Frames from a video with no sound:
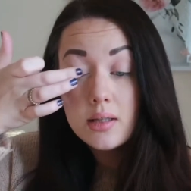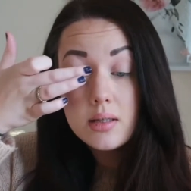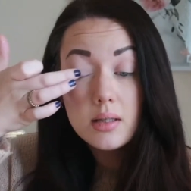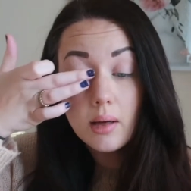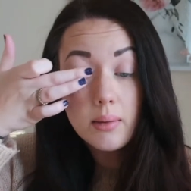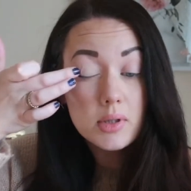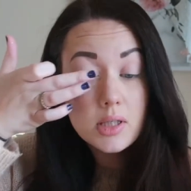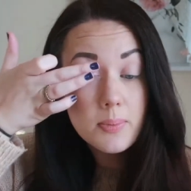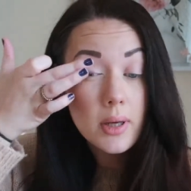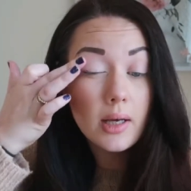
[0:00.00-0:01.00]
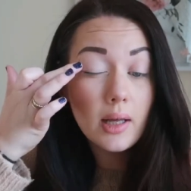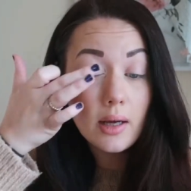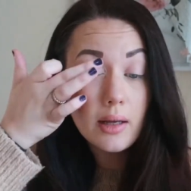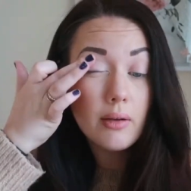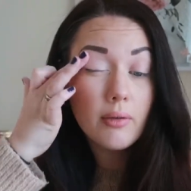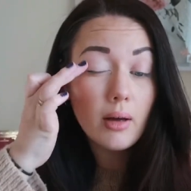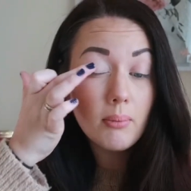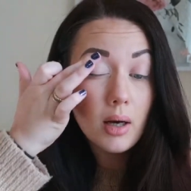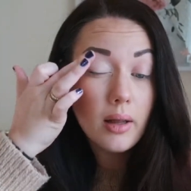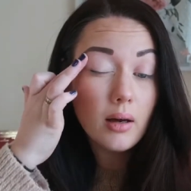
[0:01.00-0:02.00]
So I'm just putting it over
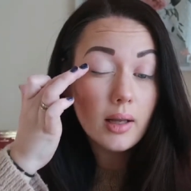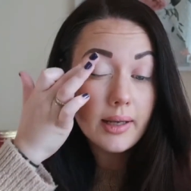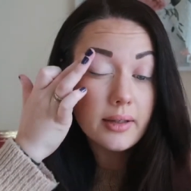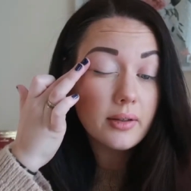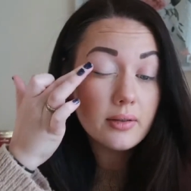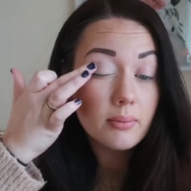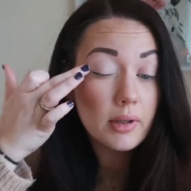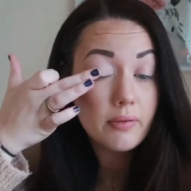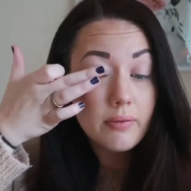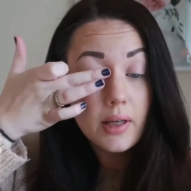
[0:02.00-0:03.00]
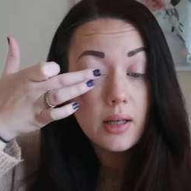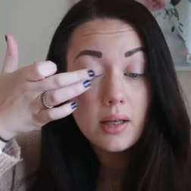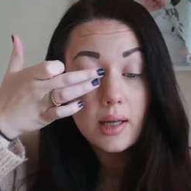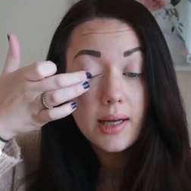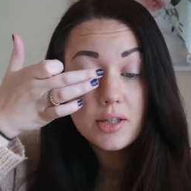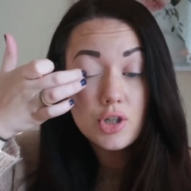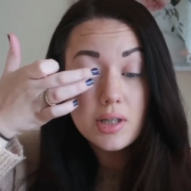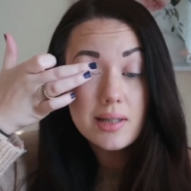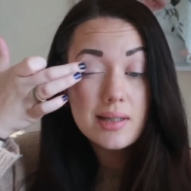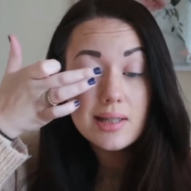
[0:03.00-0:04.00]
my eyelid using my finger, as you
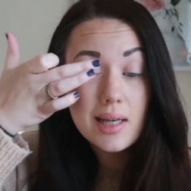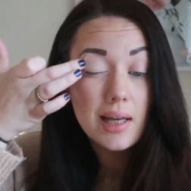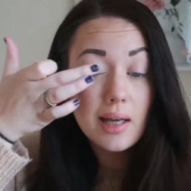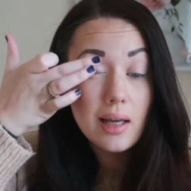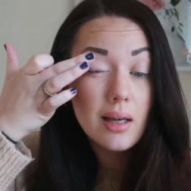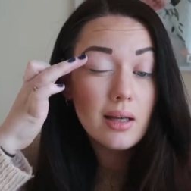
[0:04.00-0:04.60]
can see.